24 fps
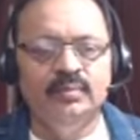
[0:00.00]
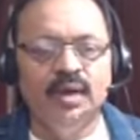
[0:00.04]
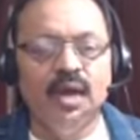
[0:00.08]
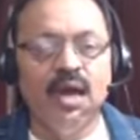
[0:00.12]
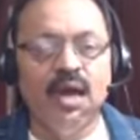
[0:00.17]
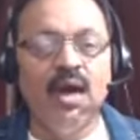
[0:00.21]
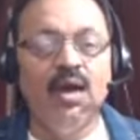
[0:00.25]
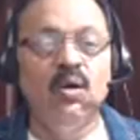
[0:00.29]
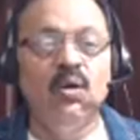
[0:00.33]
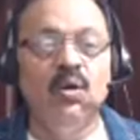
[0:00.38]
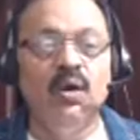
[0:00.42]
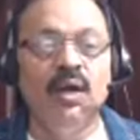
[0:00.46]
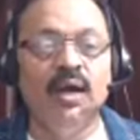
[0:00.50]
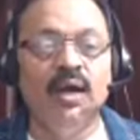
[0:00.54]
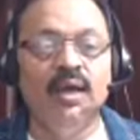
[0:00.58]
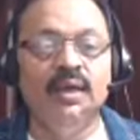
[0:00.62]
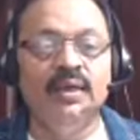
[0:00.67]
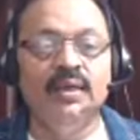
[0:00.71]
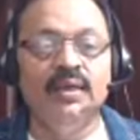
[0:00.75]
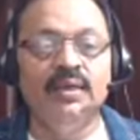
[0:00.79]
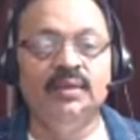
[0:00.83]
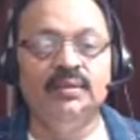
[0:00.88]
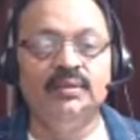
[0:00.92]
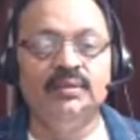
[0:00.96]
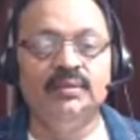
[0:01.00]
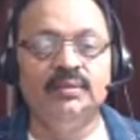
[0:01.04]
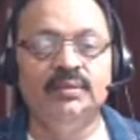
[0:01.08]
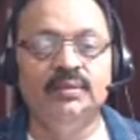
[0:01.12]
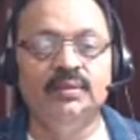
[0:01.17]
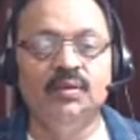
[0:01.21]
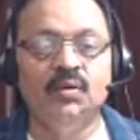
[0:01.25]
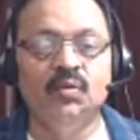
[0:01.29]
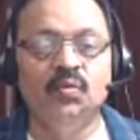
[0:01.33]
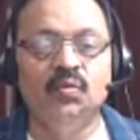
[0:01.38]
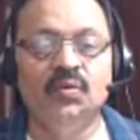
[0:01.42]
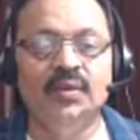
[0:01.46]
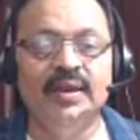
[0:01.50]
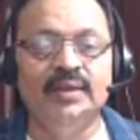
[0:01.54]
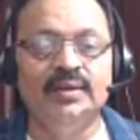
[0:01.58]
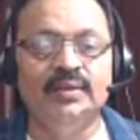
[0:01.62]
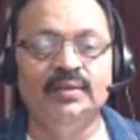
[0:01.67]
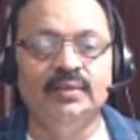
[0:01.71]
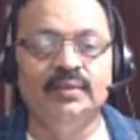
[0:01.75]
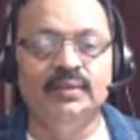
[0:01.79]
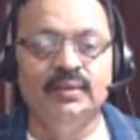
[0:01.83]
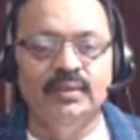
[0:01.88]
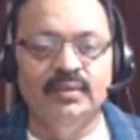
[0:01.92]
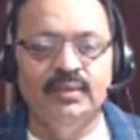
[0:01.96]
how I had felt
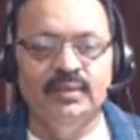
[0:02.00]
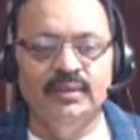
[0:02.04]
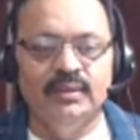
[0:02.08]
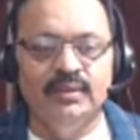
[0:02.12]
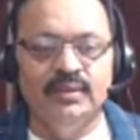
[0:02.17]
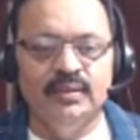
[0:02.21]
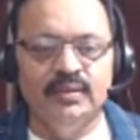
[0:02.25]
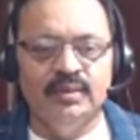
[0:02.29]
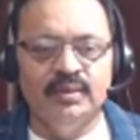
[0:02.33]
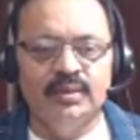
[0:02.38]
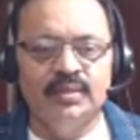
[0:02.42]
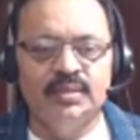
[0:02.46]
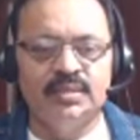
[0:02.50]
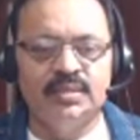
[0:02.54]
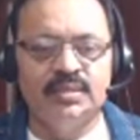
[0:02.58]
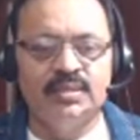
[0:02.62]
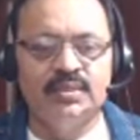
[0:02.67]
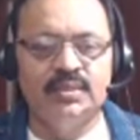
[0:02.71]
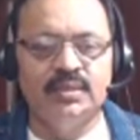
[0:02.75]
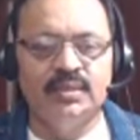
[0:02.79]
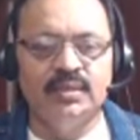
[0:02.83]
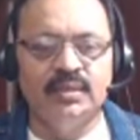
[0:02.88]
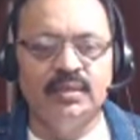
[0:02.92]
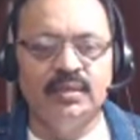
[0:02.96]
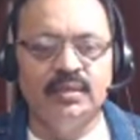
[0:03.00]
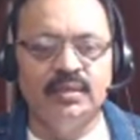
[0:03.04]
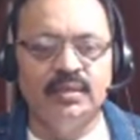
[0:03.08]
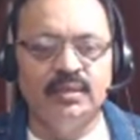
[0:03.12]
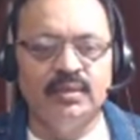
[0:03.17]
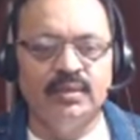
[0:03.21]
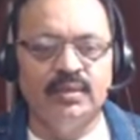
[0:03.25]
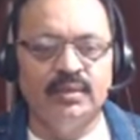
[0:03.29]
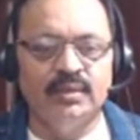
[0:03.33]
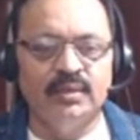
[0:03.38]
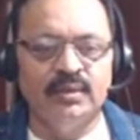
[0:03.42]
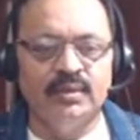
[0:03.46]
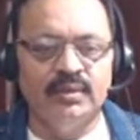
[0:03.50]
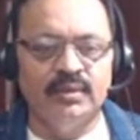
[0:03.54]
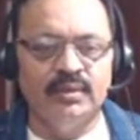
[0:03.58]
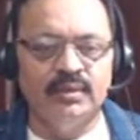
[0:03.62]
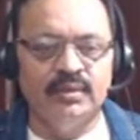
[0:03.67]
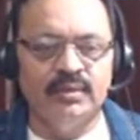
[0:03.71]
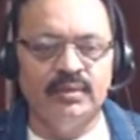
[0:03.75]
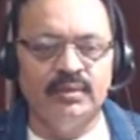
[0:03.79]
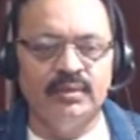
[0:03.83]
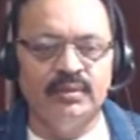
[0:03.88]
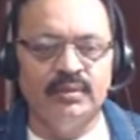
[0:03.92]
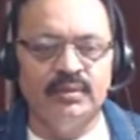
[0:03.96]

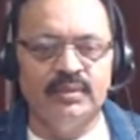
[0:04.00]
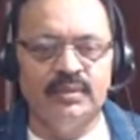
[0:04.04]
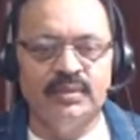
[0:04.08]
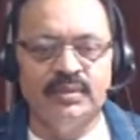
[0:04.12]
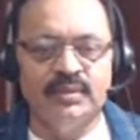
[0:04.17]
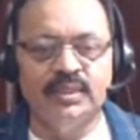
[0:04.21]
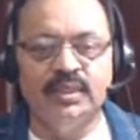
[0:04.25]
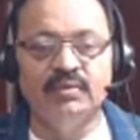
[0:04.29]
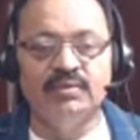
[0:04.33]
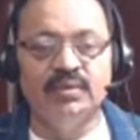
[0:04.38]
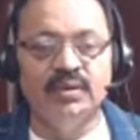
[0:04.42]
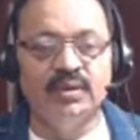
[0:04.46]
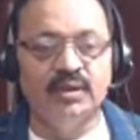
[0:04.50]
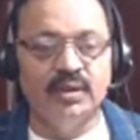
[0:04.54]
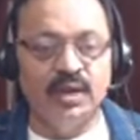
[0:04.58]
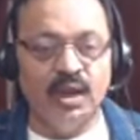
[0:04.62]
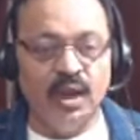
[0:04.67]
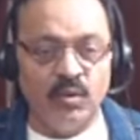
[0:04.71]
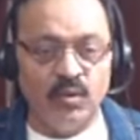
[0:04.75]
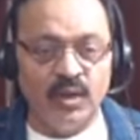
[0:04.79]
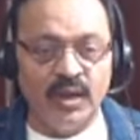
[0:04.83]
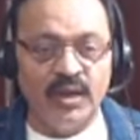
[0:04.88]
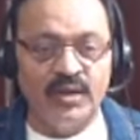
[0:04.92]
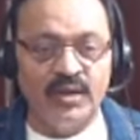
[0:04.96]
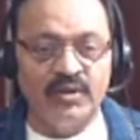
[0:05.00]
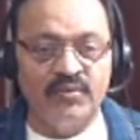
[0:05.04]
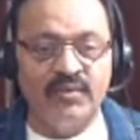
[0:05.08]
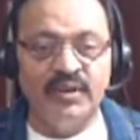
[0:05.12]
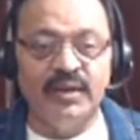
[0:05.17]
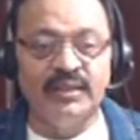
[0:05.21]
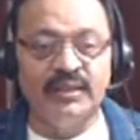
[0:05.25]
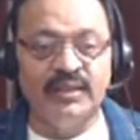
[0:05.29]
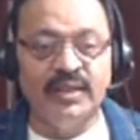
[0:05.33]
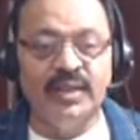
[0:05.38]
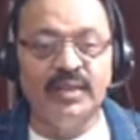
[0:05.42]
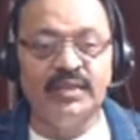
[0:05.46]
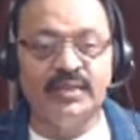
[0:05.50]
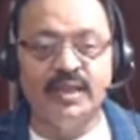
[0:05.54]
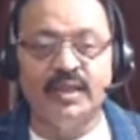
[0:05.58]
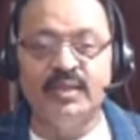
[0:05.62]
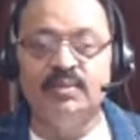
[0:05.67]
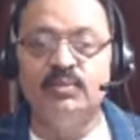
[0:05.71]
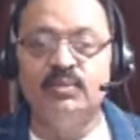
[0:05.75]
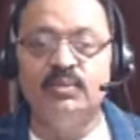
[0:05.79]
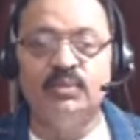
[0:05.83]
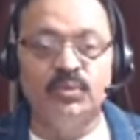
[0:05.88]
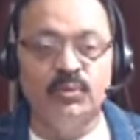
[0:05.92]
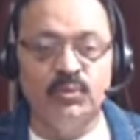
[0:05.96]
several how I had felt that
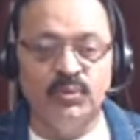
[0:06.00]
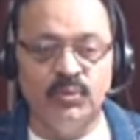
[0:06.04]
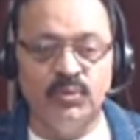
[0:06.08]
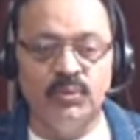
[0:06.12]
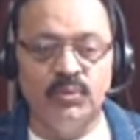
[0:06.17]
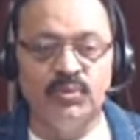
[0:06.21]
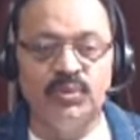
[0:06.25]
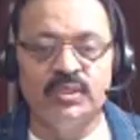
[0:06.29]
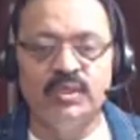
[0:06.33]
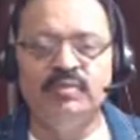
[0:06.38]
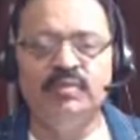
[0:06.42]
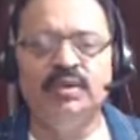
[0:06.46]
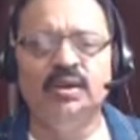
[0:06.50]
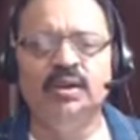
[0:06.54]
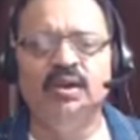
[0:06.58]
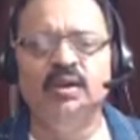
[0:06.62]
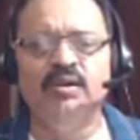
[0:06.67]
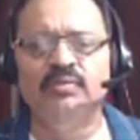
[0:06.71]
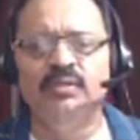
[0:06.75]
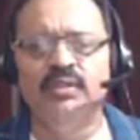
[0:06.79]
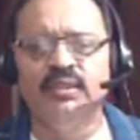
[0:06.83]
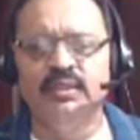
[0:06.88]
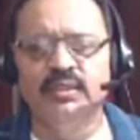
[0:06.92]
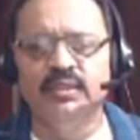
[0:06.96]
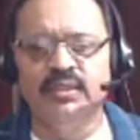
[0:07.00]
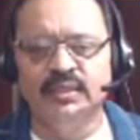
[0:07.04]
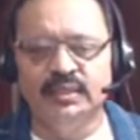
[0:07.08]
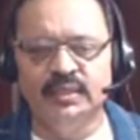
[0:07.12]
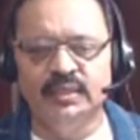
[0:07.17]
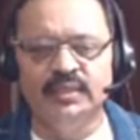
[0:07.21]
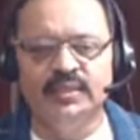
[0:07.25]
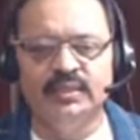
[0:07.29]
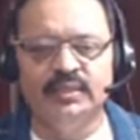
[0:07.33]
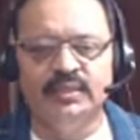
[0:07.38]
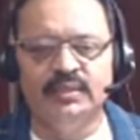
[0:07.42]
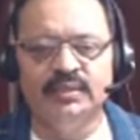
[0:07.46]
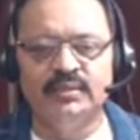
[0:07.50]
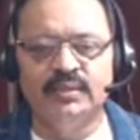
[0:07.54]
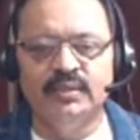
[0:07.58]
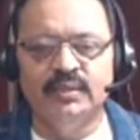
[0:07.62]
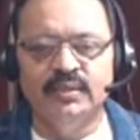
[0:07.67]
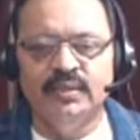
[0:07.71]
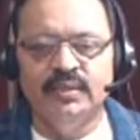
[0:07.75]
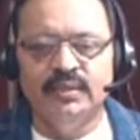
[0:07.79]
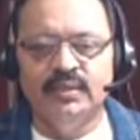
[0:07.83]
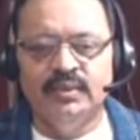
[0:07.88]
time to several of the ladies,